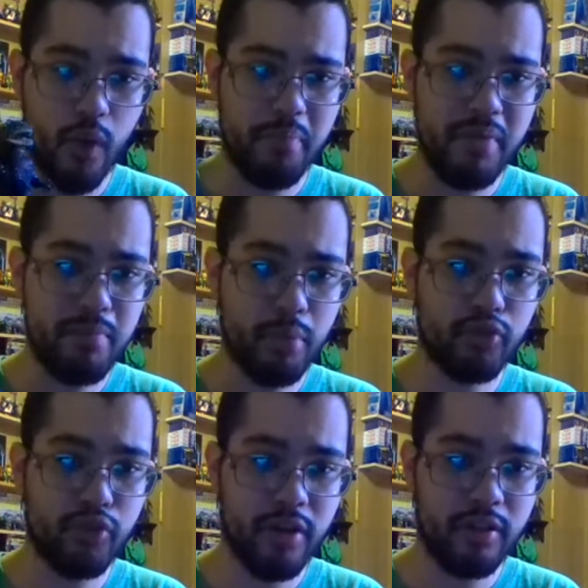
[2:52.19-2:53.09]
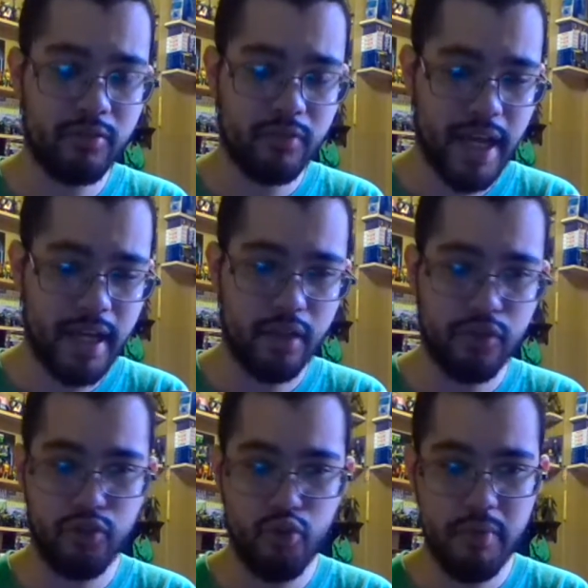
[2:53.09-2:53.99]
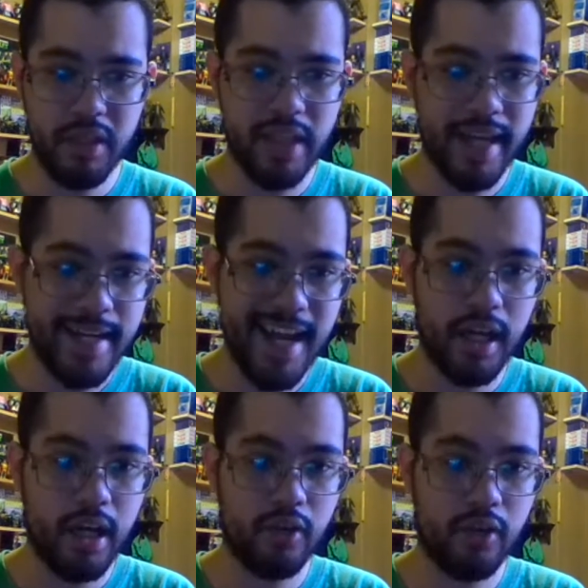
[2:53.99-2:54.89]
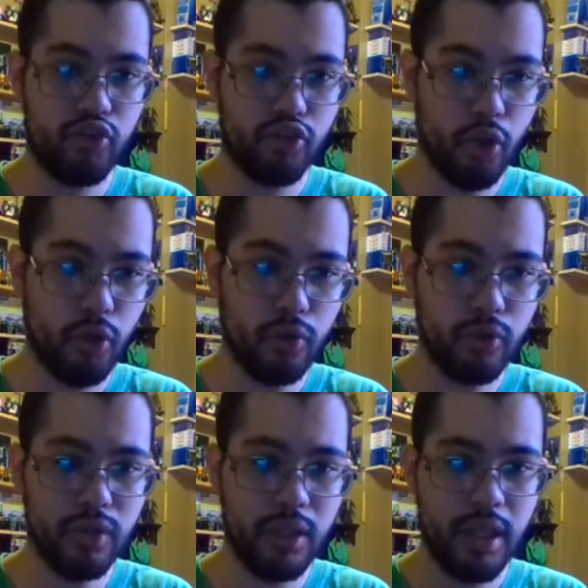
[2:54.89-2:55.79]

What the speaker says: where people started kind of assuming that NECA stole.